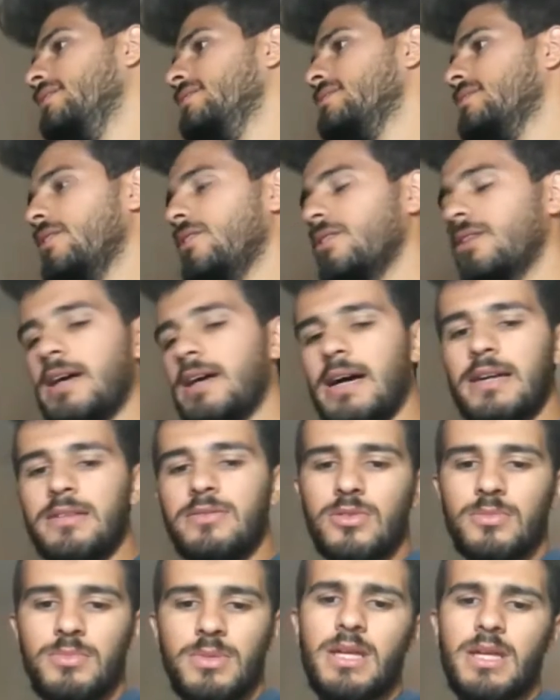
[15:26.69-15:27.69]
this other guy
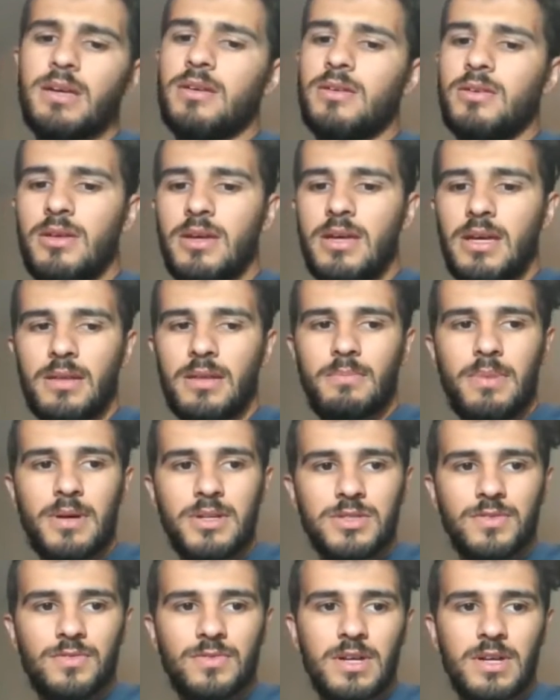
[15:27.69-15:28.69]
told me like get a
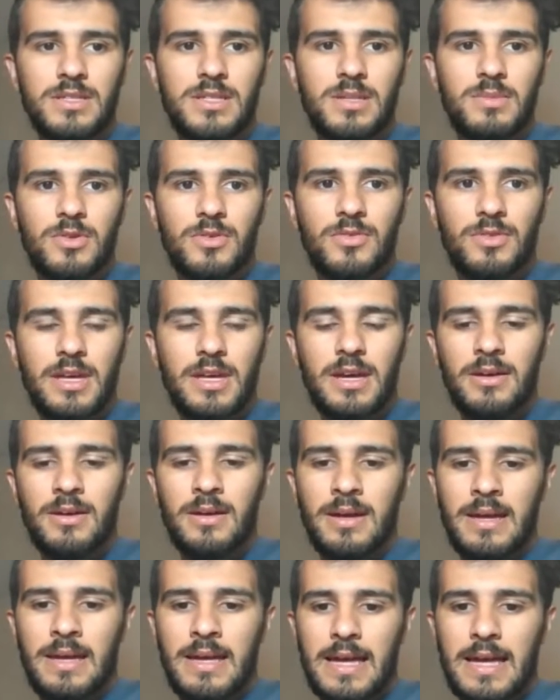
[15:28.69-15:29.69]
bunch of customer over there.
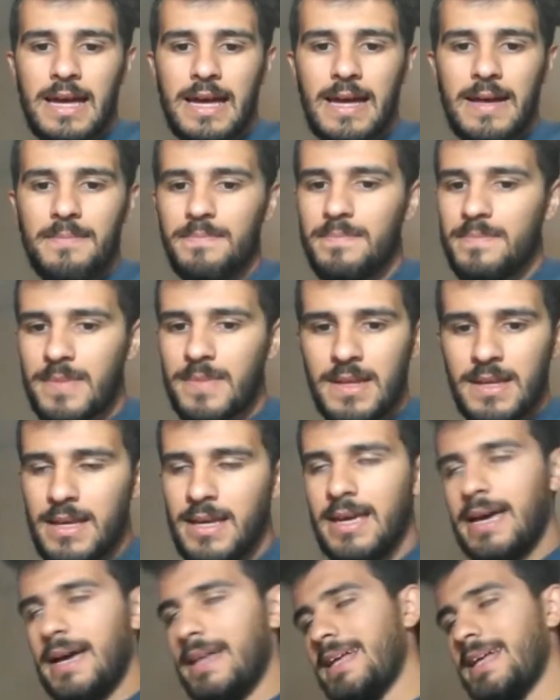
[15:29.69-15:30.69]
Um,
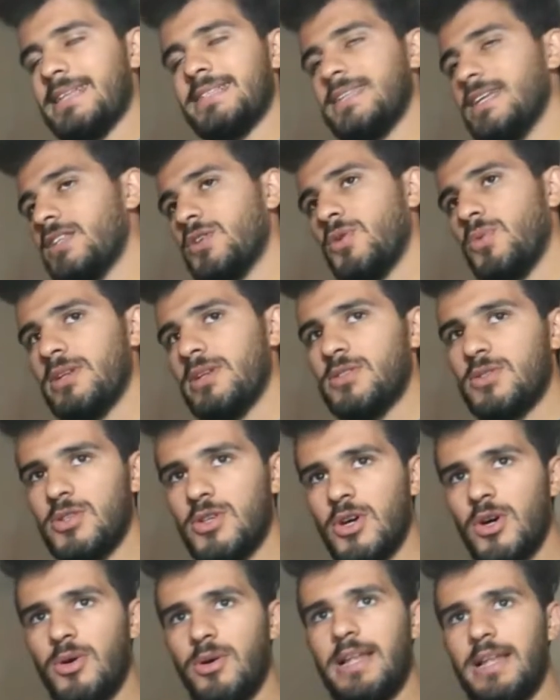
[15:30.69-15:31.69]
that's not the way to
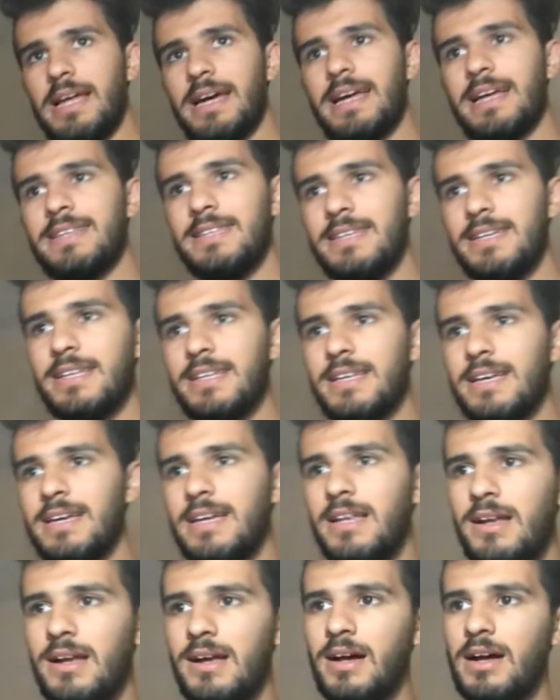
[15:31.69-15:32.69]
go. Like I think
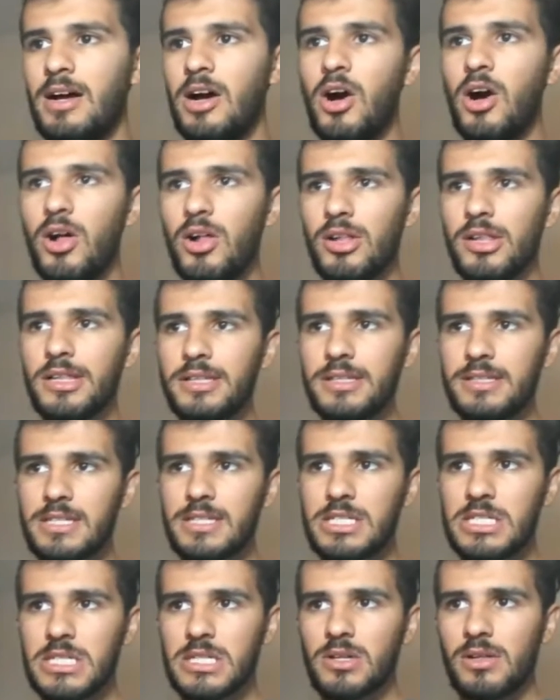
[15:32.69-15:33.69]
all
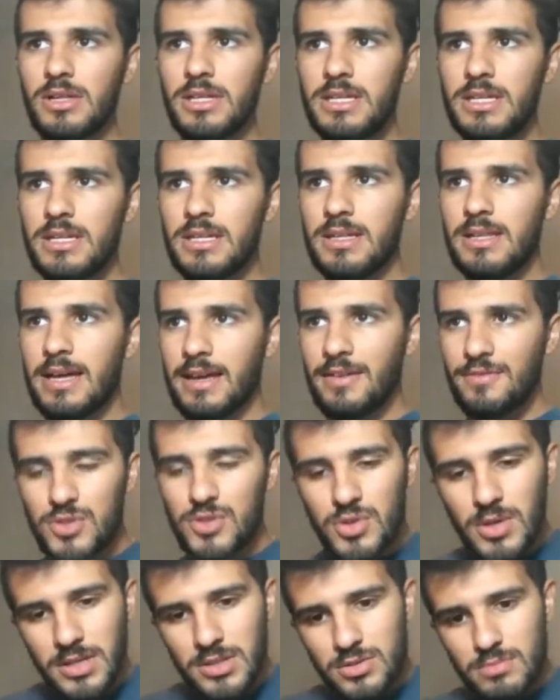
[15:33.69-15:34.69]
digitally, like if
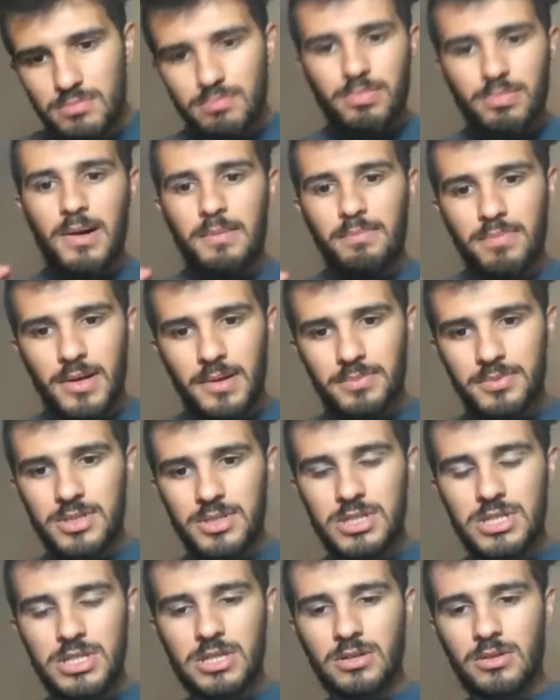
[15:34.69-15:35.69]
you're trying to bump up
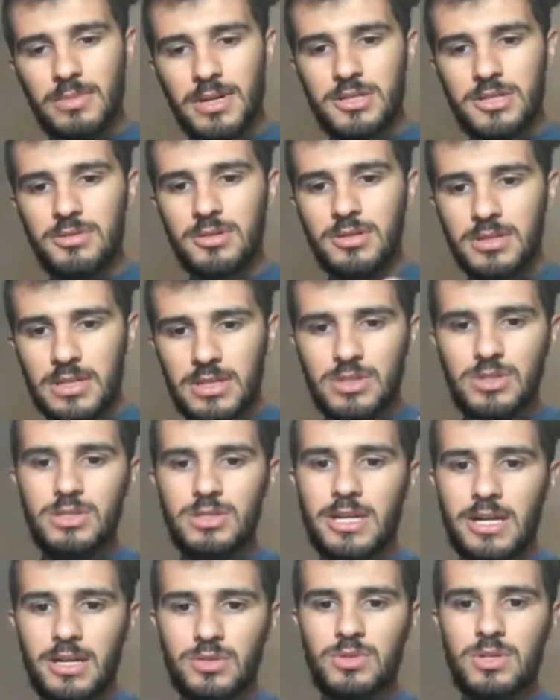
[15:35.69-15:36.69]
your digital maturity and
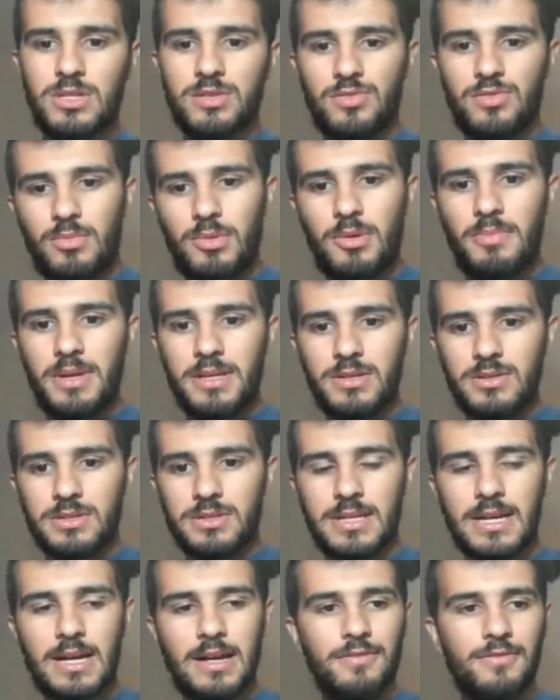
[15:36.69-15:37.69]
just like transform a bit
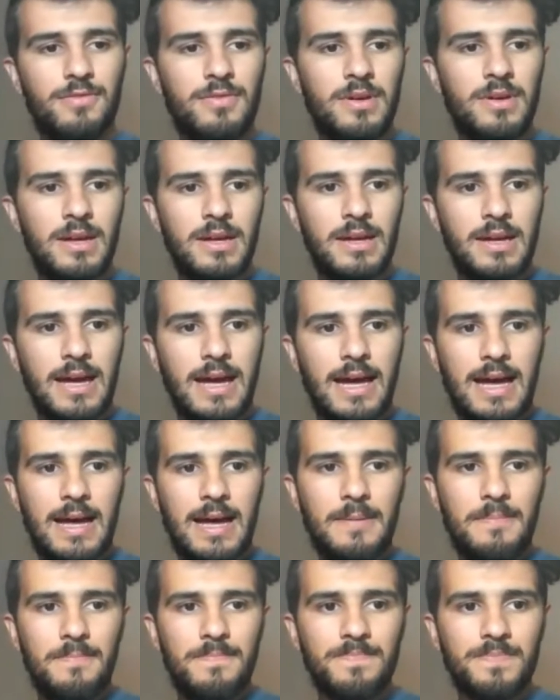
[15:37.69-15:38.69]
yourself,
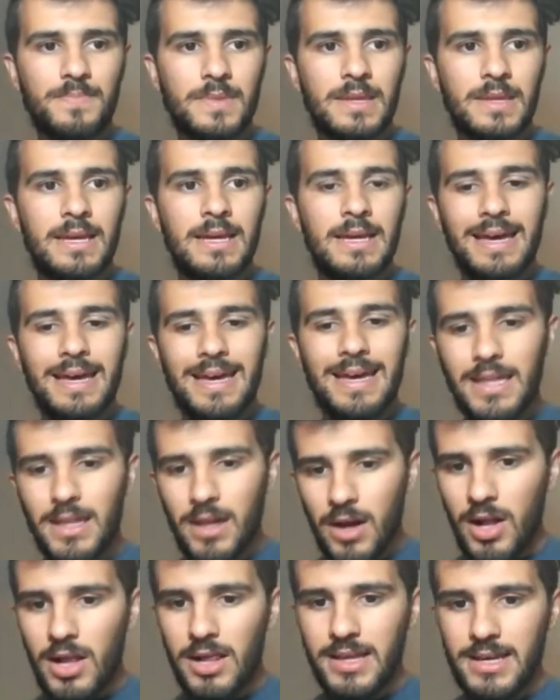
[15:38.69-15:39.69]
um, in
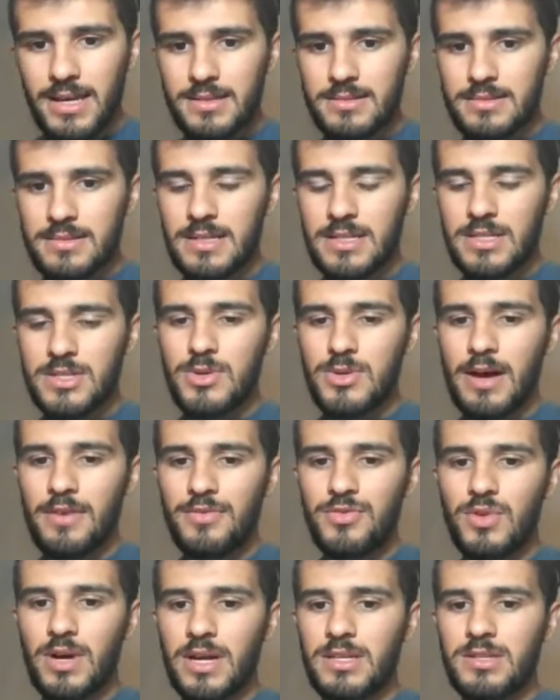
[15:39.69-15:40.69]
all cases you
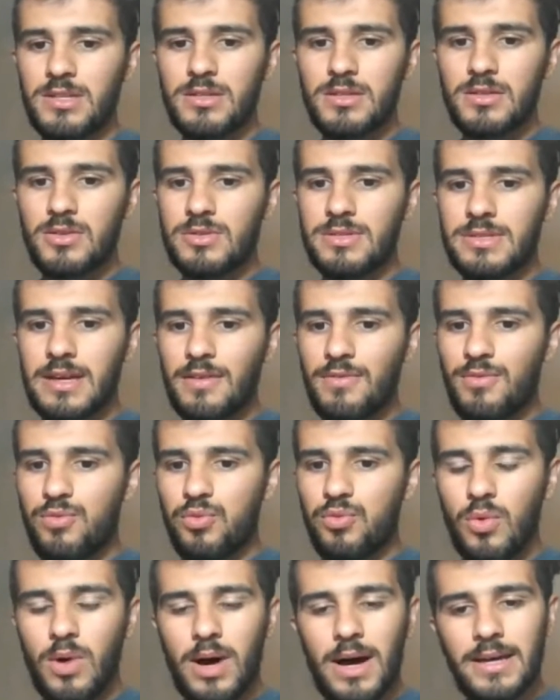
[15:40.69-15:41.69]
have to ask
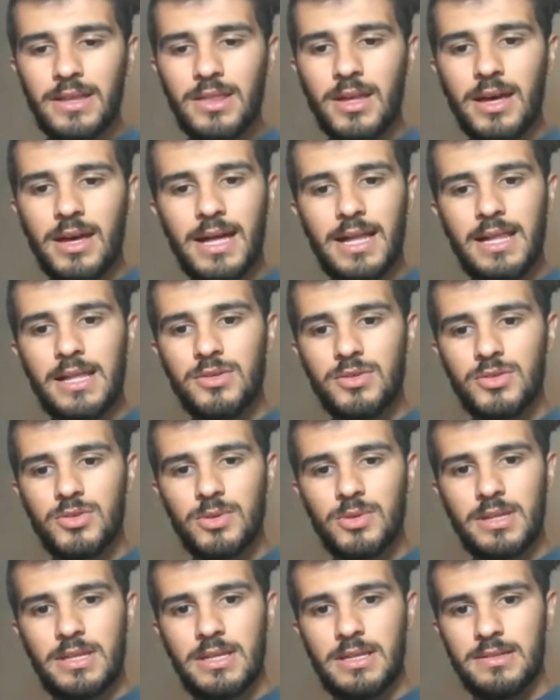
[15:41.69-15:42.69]
yourself, why the hell are you
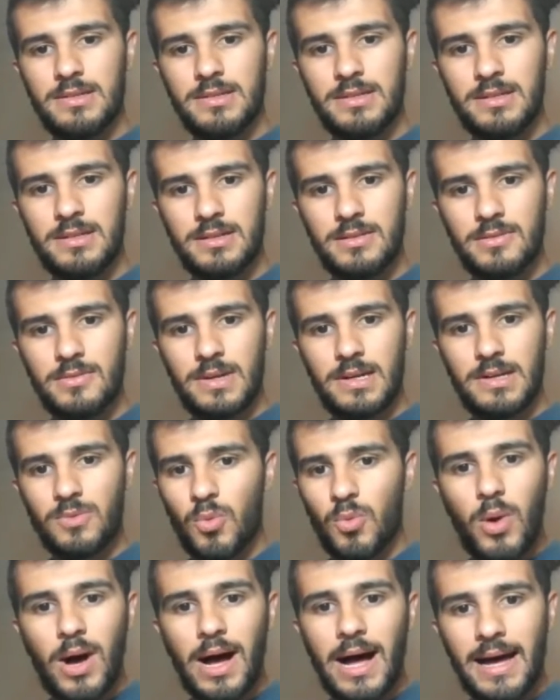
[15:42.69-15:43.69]
doing this? Right?
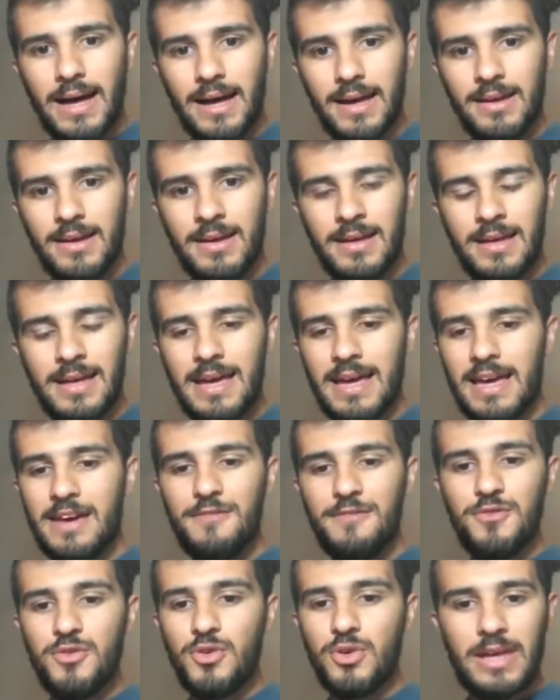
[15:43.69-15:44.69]
Why?
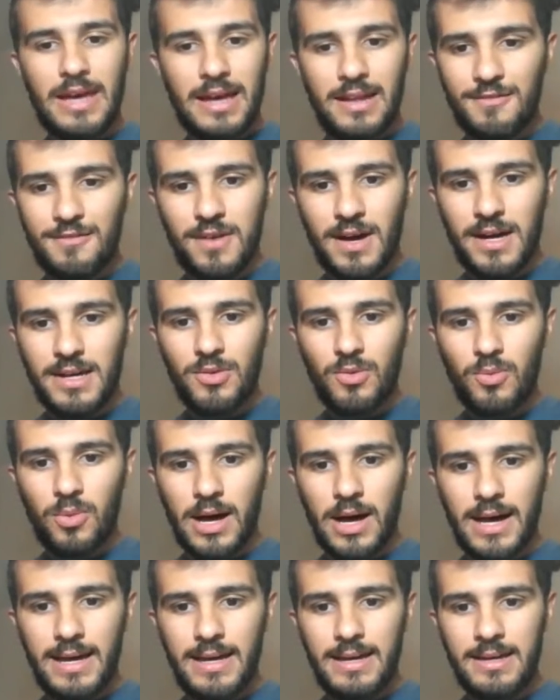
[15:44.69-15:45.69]
If you can't find the
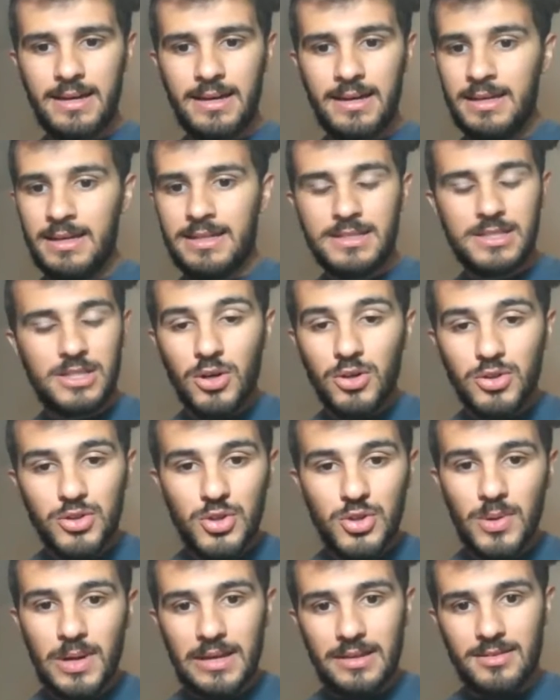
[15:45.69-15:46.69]
why, don't
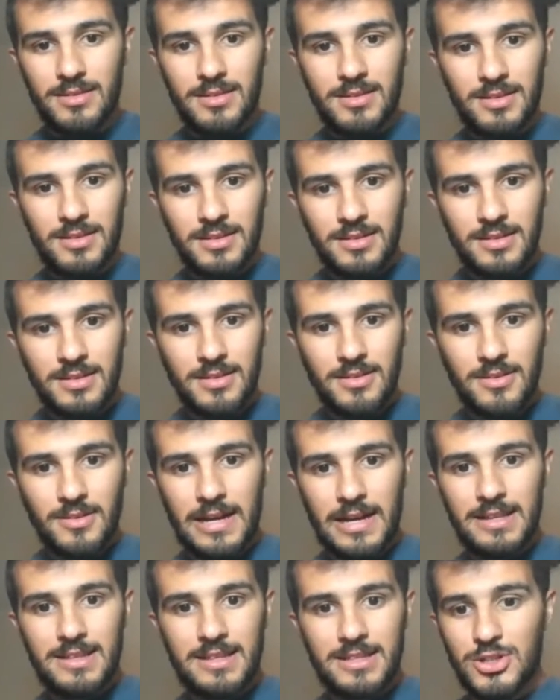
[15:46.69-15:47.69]
do it.
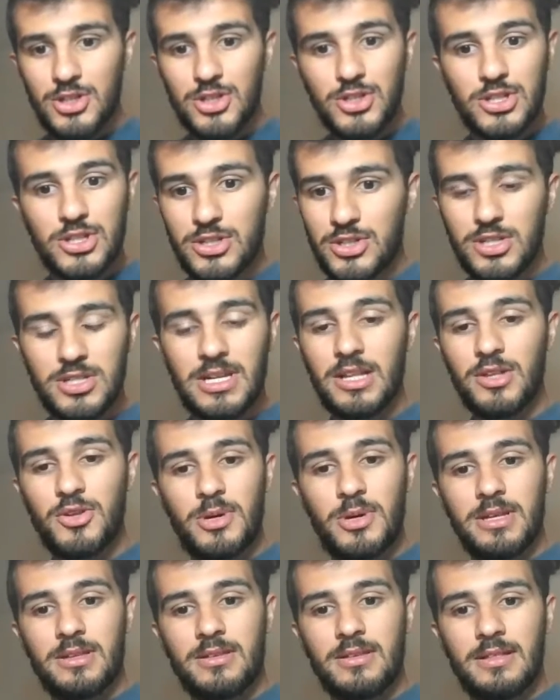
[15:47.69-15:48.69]
Right? Just don't
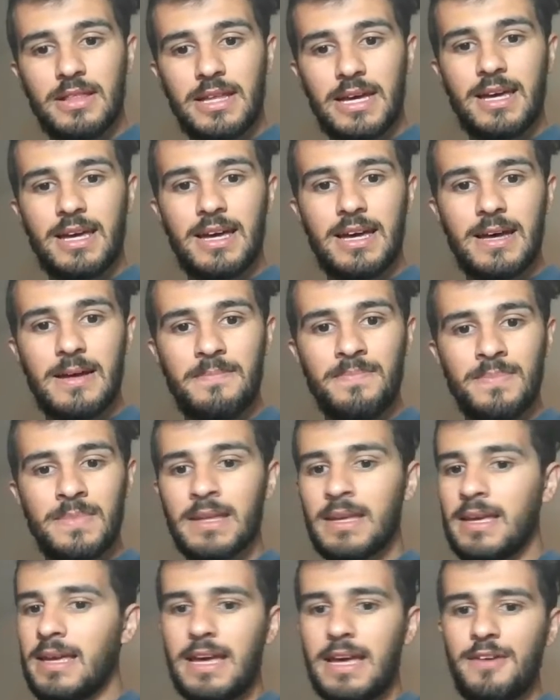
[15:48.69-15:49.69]
do it. Like
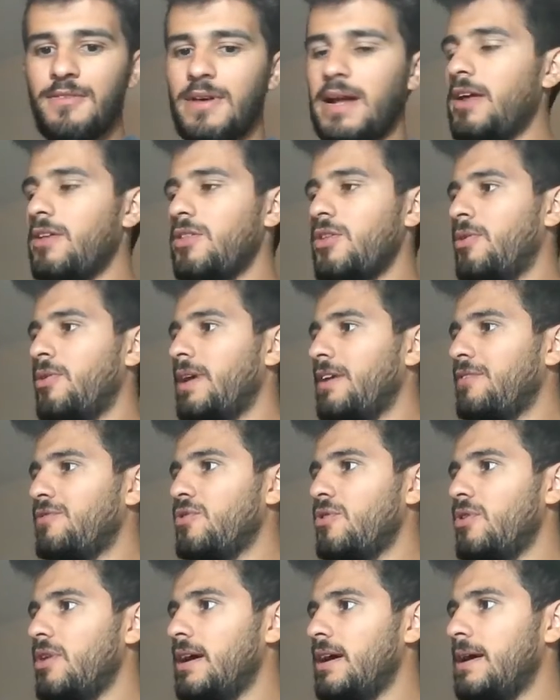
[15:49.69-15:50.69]
if I don't know,
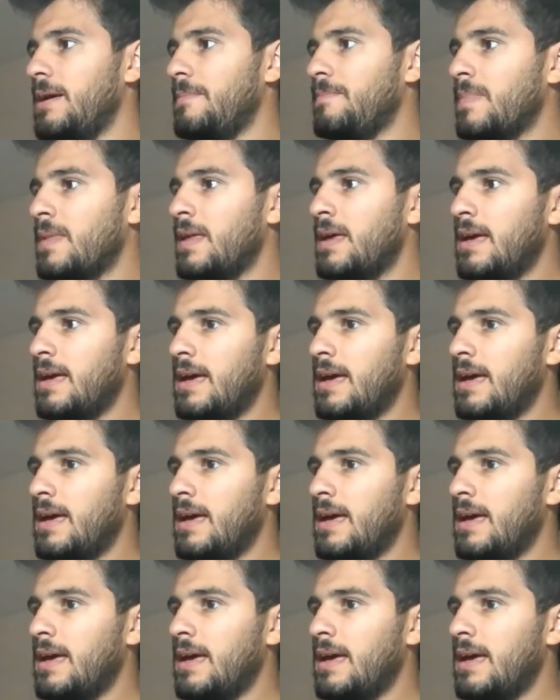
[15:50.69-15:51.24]
if you're a